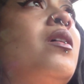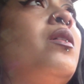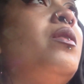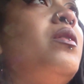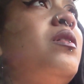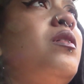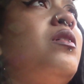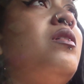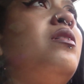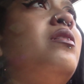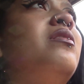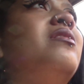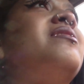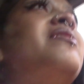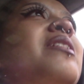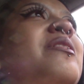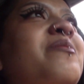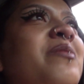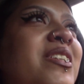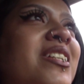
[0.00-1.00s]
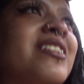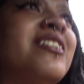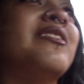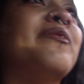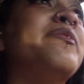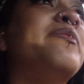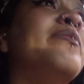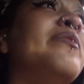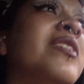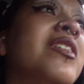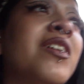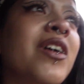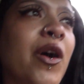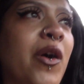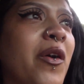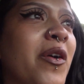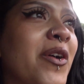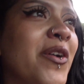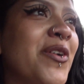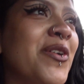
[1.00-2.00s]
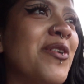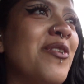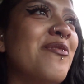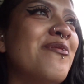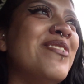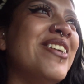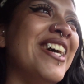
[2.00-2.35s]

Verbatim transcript: I'm gonna go home,